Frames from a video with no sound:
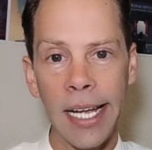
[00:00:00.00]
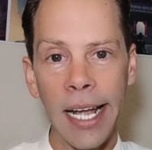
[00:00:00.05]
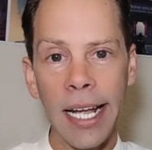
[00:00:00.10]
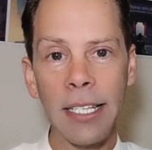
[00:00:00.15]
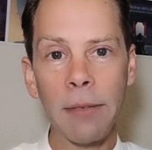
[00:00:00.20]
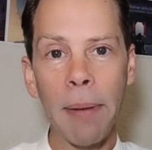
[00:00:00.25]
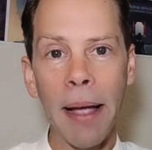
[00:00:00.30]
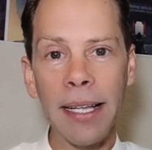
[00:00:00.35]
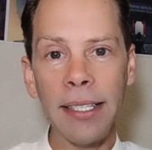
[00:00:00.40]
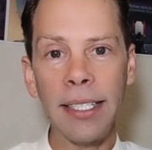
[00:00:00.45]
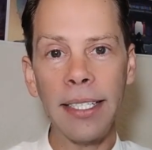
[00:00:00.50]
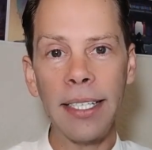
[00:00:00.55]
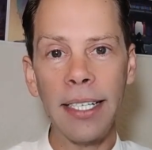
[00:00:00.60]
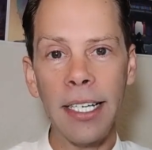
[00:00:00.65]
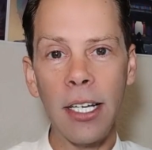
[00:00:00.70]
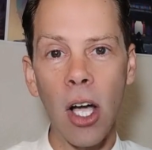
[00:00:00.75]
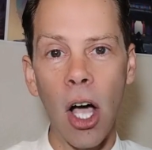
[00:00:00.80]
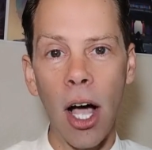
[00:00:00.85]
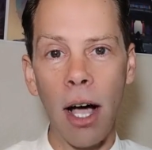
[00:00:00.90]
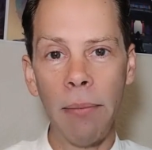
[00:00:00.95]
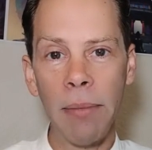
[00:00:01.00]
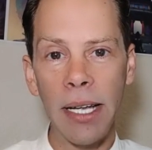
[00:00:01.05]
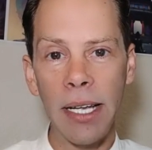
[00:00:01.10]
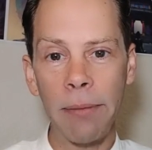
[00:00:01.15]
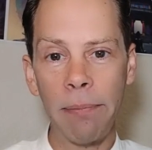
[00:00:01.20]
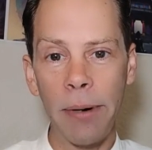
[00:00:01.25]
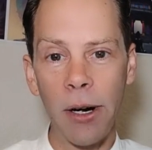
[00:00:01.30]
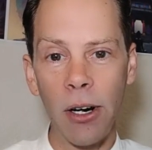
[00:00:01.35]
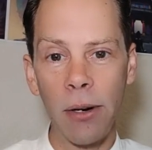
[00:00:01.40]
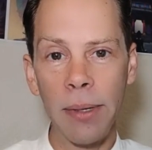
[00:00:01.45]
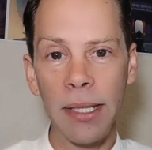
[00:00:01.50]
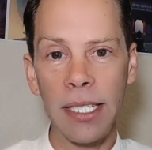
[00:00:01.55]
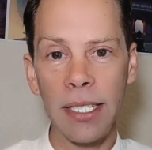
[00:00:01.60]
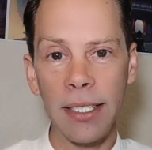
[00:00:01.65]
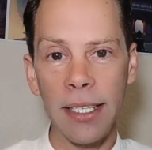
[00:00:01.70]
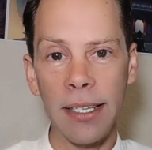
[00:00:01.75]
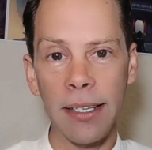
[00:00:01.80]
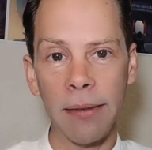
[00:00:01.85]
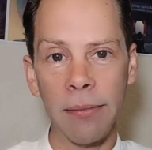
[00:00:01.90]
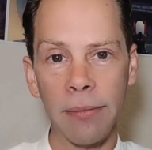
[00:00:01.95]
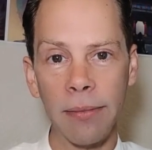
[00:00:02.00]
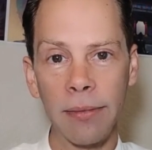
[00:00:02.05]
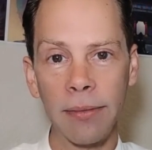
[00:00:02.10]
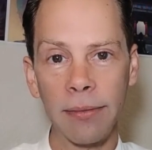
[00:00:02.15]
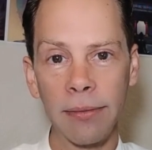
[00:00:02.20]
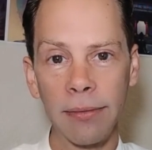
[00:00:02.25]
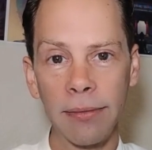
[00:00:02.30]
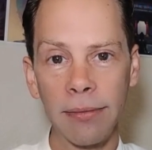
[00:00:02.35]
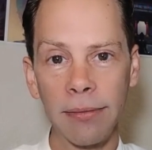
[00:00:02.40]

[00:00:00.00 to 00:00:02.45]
It's basically karmic pyramid scheme.